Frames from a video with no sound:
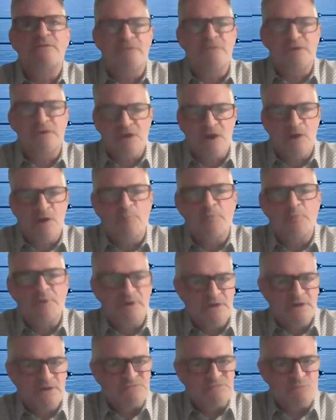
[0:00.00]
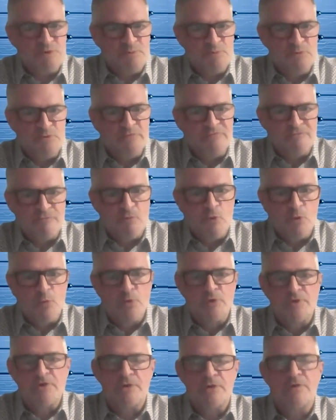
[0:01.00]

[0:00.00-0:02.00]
the company as we move forward.